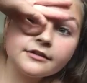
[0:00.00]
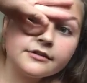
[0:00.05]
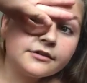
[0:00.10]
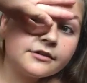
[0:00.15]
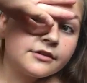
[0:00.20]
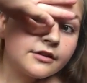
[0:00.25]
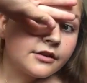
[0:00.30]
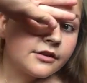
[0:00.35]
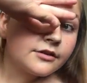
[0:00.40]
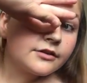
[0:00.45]

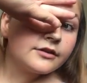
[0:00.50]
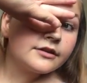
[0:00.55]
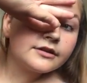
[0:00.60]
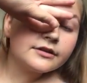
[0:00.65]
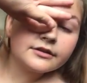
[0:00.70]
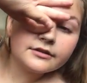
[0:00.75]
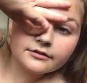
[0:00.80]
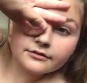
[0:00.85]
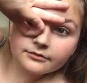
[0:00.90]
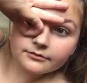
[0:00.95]
So
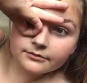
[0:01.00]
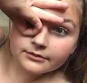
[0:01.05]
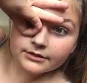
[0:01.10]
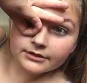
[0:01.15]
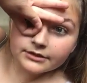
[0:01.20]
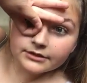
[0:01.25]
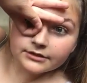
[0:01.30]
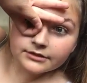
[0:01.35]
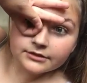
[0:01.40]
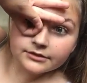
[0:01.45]
this is
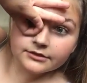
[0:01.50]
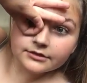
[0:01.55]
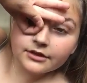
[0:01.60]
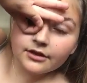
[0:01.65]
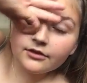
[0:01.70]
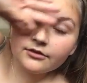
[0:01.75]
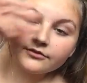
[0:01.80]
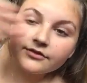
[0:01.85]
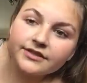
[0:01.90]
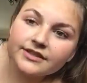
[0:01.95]
what it.
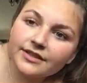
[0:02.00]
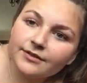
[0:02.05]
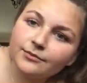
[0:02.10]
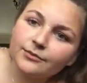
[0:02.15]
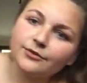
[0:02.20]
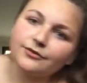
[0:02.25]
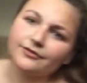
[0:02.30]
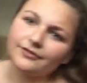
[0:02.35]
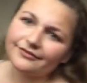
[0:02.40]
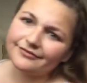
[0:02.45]
Obviously, I'm
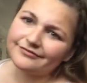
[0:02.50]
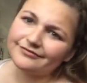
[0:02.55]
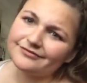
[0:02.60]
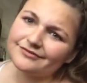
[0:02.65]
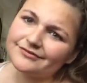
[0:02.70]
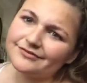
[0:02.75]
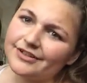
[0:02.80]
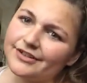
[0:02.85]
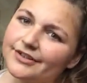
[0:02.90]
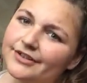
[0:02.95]
not
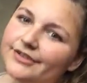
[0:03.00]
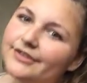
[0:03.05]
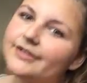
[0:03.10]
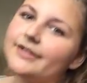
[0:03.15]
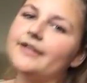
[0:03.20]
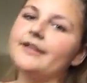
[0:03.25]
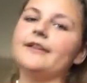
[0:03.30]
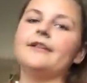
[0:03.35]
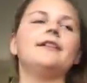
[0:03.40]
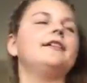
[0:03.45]
very good
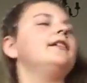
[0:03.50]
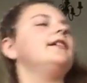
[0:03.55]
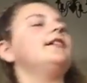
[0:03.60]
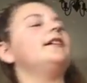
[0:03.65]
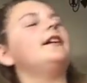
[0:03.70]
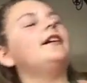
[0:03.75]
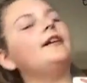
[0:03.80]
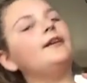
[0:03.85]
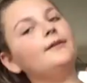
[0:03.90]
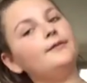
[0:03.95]
at
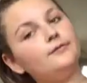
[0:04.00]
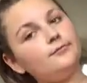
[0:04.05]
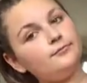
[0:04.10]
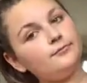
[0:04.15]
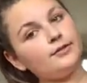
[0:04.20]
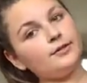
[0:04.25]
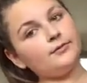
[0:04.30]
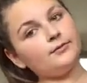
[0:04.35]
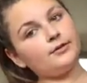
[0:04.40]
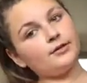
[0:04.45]

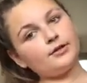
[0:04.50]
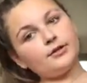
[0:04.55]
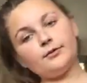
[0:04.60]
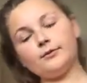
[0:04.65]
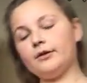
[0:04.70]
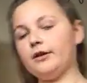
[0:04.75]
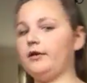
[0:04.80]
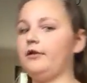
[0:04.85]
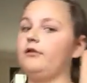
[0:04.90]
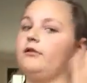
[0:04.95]
it. People can
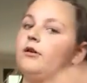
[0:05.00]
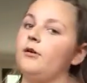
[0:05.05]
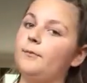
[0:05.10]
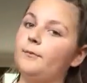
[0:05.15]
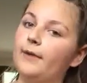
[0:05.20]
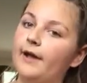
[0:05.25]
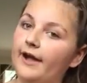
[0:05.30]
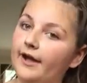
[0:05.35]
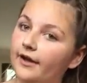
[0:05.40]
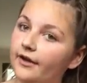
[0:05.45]
do it a
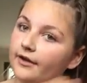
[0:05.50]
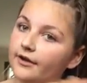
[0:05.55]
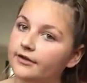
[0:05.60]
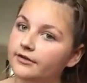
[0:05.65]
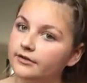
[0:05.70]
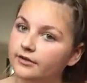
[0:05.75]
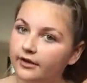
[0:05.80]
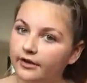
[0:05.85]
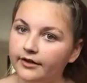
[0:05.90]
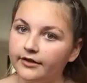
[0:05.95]
lot better,
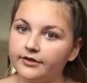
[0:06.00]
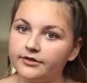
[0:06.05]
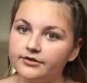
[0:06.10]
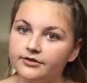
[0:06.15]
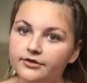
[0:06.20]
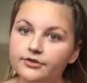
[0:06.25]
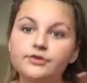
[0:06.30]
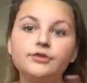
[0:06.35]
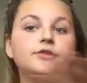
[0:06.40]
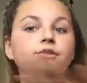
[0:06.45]
and
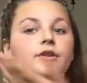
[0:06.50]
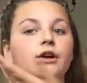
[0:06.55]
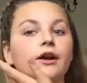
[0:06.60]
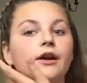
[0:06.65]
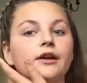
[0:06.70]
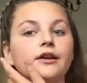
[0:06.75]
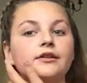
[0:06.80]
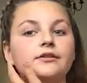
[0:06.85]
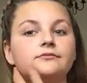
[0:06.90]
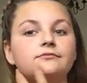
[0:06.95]
so you can
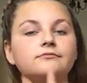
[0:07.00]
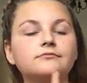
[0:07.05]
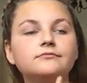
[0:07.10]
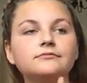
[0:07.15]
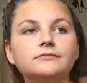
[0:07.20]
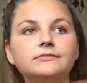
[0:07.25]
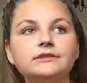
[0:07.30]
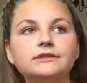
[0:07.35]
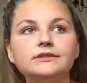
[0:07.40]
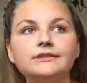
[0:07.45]

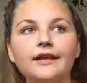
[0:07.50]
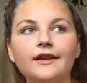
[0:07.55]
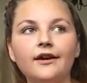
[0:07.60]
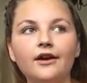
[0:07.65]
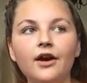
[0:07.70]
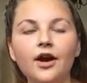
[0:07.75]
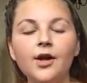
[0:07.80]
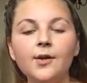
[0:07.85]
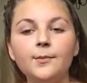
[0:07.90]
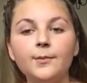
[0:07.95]
see
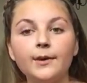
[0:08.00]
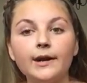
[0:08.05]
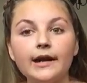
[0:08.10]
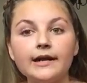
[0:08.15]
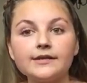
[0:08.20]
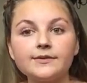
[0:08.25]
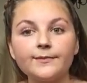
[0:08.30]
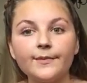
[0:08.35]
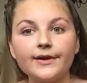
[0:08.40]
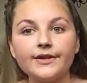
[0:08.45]
eye, but
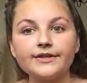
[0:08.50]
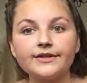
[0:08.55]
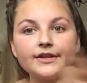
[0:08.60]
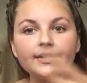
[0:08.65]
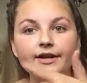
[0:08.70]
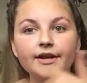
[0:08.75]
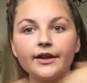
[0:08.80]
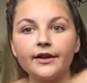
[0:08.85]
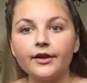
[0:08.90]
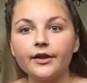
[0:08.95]
that's
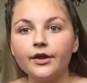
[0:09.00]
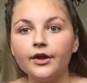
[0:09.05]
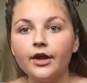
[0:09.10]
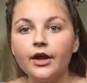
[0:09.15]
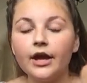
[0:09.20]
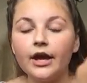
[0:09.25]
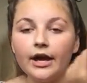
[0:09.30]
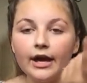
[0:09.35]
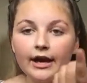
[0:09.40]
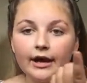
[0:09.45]
basically
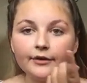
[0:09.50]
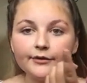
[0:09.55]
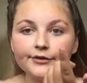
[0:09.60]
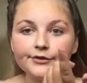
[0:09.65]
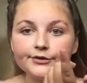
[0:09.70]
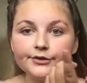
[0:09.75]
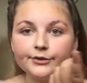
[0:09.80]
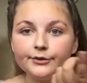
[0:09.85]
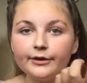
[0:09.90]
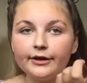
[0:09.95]
how
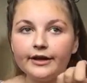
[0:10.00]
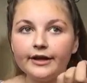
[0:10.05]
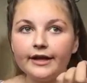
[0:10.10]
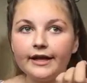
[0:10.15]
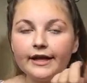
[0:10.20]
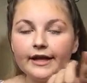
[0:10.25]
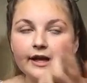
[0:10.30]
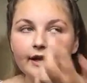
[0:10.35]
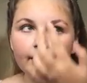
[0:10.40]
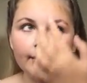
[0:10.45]
you do
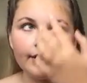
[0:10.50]
it.